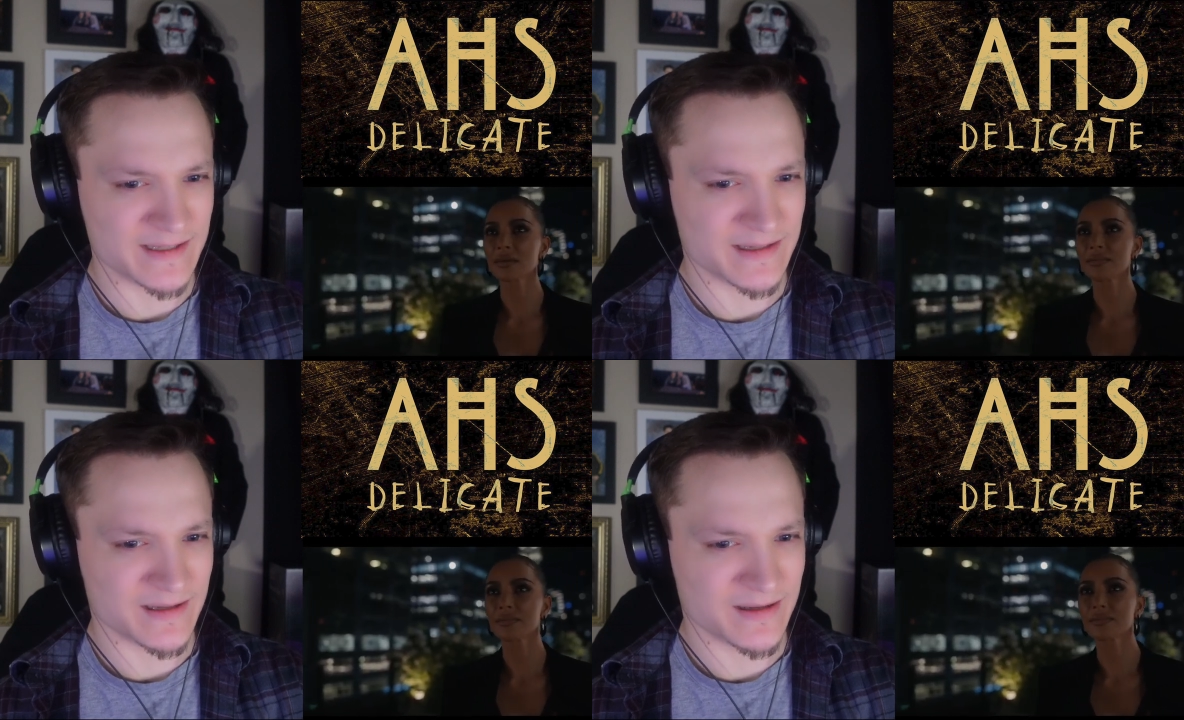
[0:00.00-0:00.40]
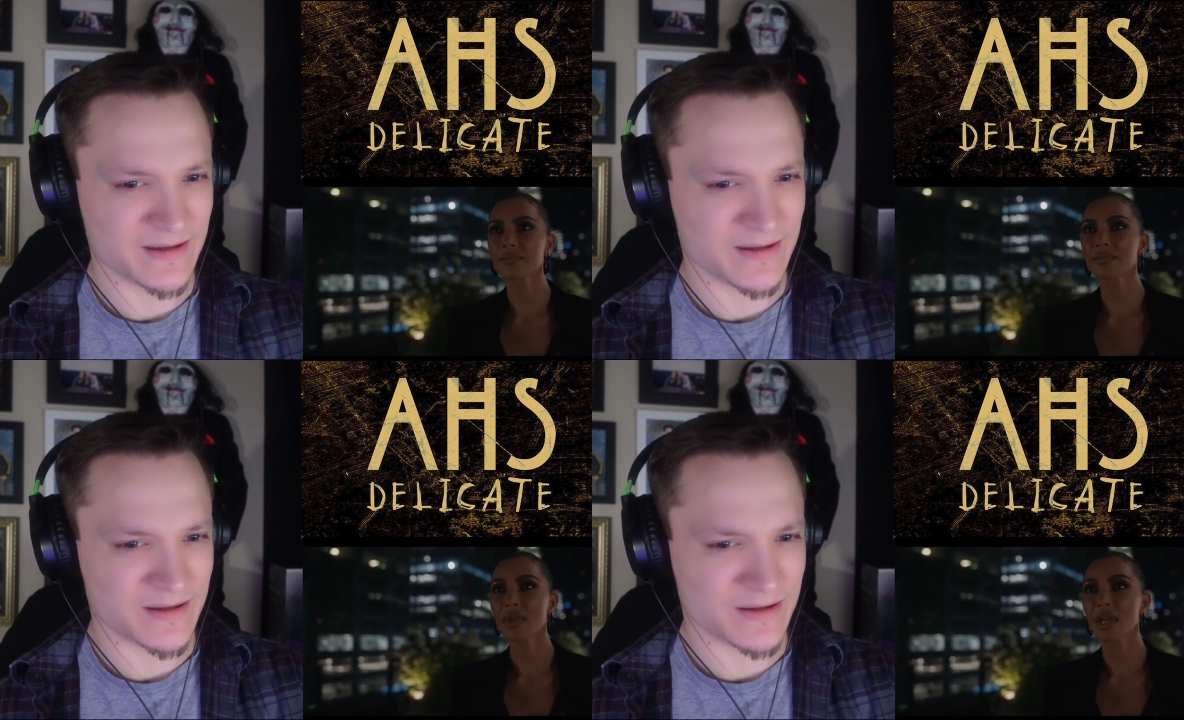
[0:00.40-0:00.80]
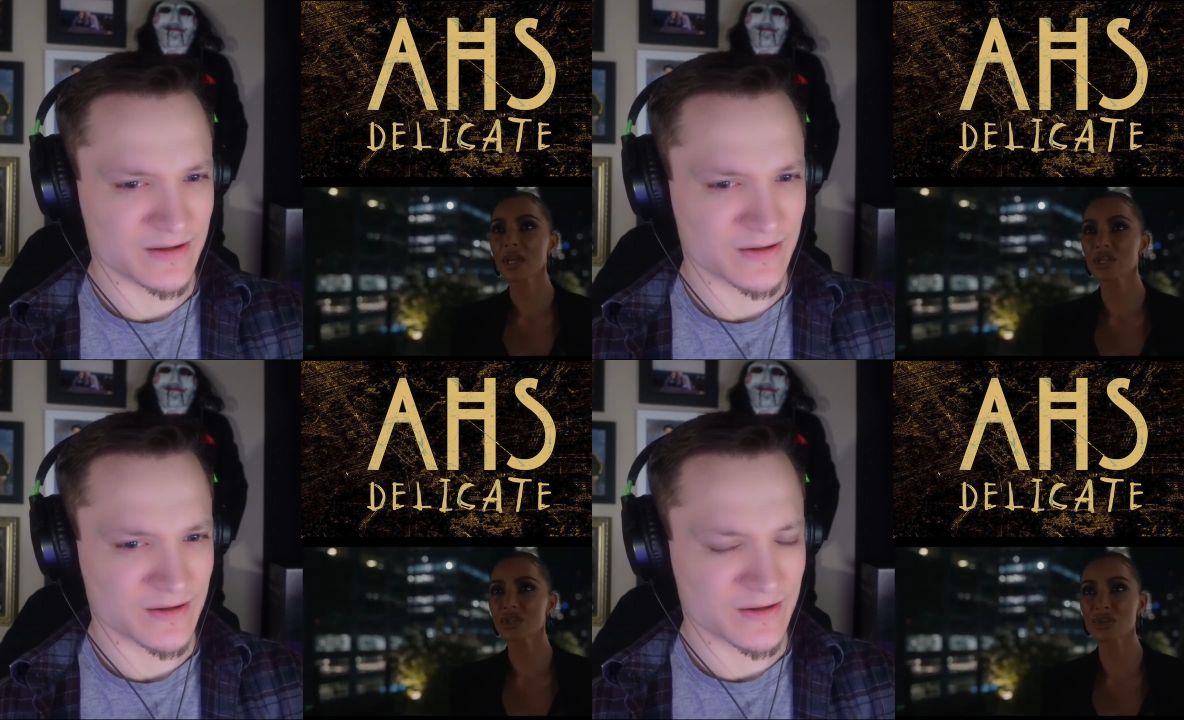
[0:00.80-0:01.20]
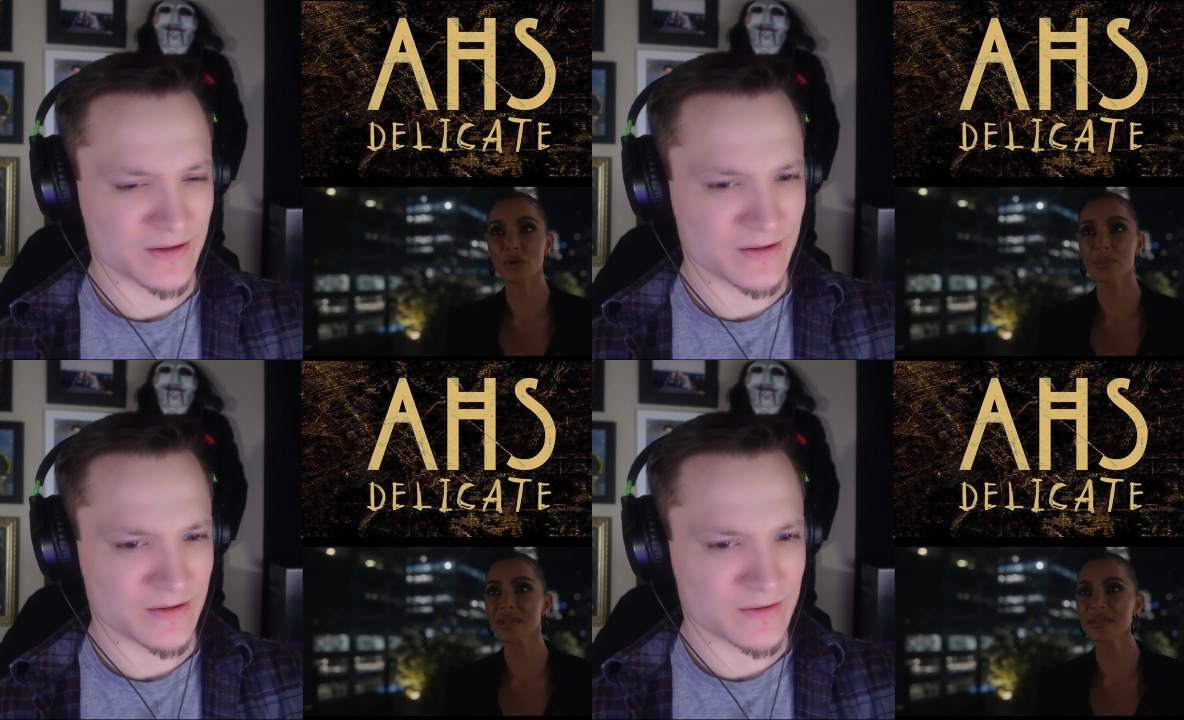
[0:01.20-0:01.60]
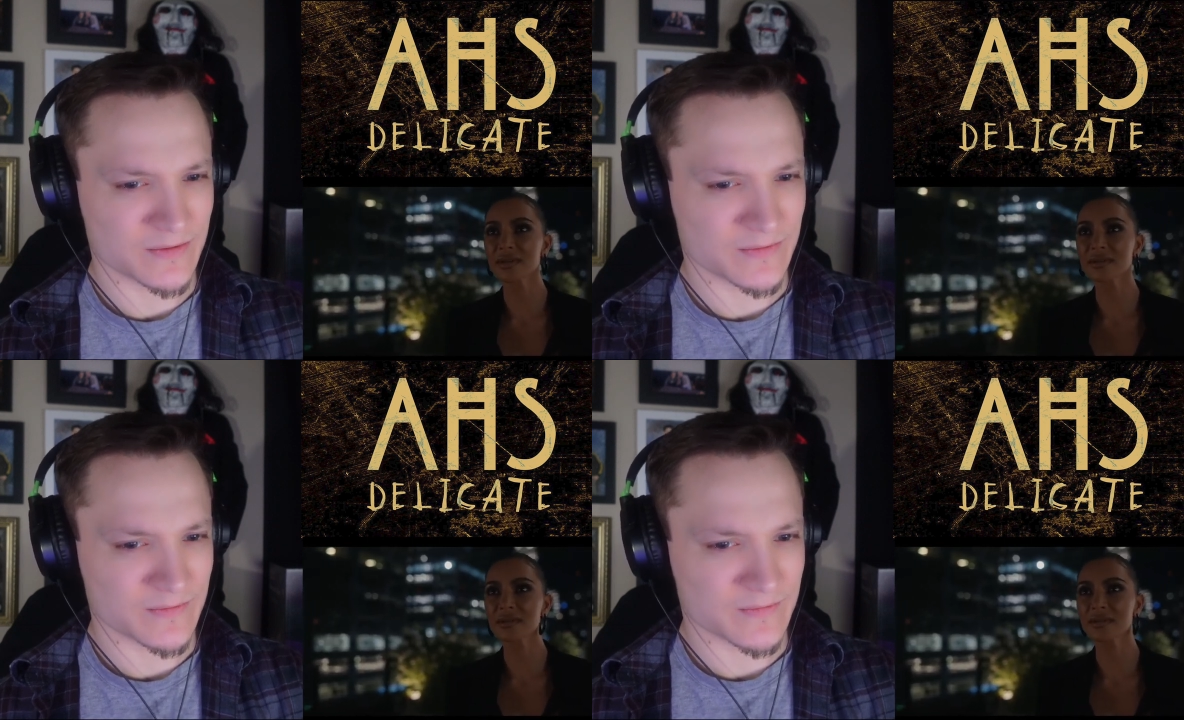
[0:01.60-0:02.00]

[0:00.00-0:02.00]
Speaker 1: Honey, in show business,